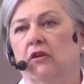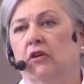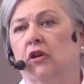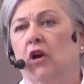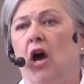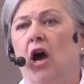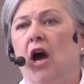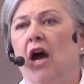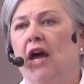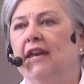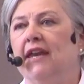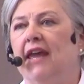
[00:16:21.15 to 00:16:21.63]

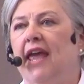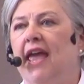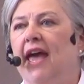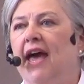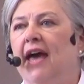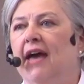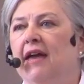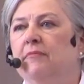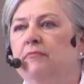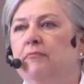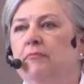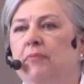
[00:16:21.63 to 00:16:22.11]
God
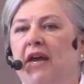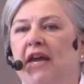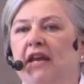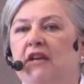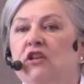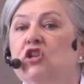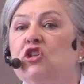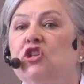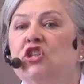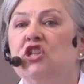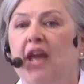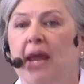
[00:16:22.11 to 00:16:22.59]
had
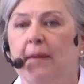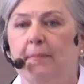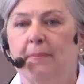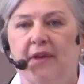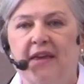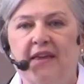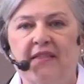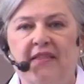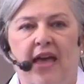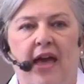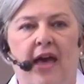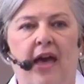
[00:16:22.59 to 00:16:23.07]
been
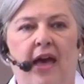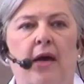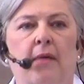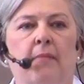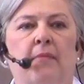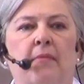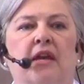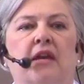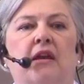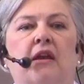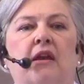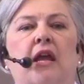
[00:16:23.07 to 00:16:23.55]
shaping
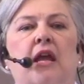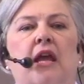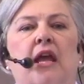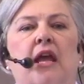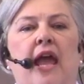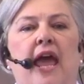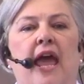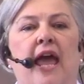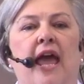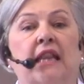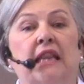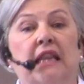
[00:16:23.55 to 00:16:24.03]
them
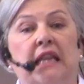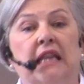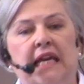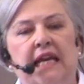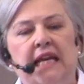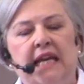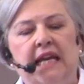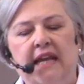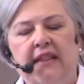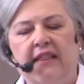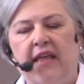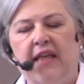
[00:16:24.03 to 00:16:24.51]
and
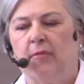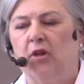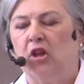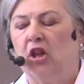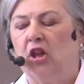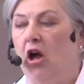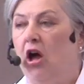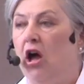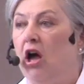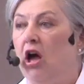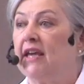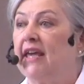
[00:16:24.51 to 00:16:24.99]
leading them
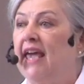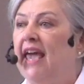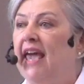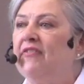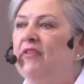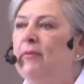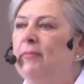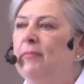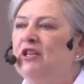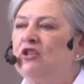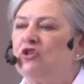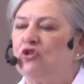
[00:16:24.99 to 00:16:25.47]
along,
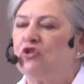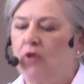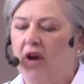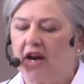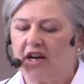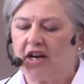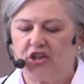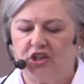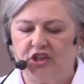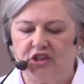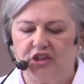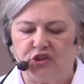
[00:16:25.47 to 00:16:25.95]
gave them
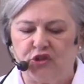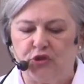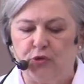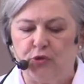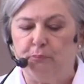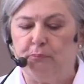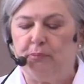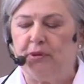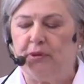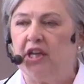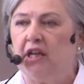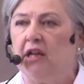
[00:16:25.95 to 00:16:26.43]
instructions
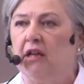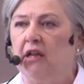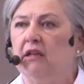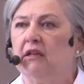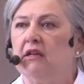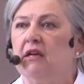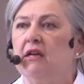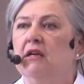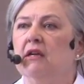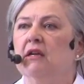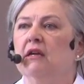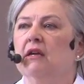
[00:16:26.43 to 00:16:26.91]
to
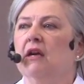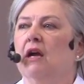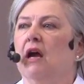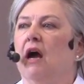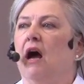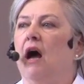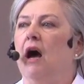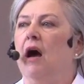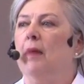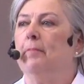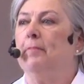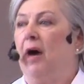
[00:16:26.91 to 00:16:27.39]
build
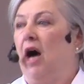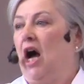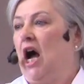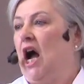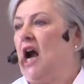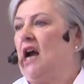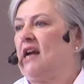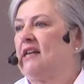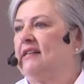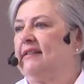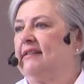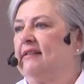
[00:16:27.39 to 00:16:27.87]
a
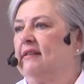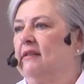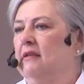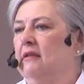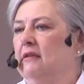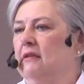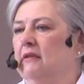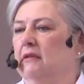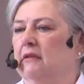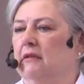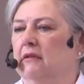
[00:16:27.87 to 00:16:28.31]
box.